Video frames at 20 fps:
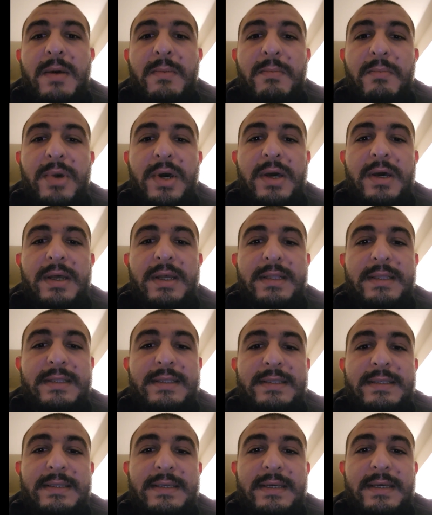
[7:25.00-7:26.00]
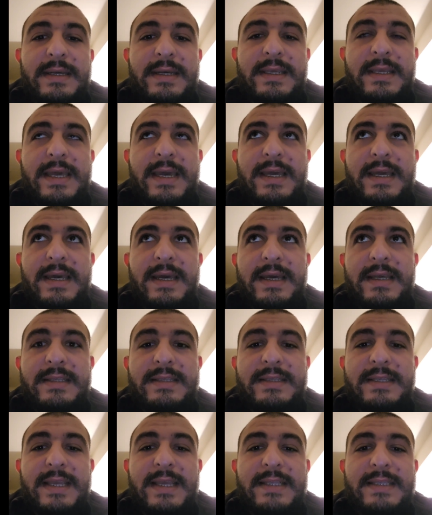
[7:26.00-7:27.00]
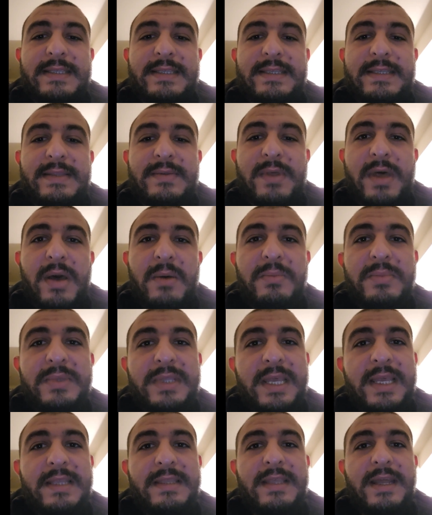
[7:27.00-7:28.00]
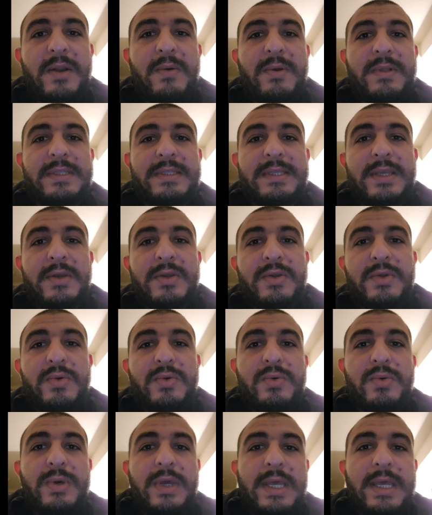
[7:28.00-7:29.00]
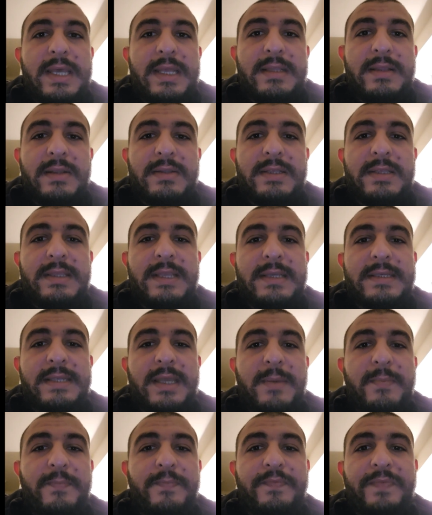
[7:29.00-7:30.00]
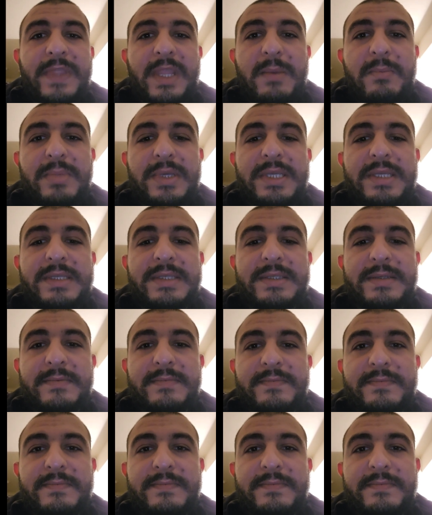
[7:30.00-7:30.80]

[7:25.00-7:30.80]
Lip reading: But yeah guys, that's the update that I want to tell you, and until next time, peace.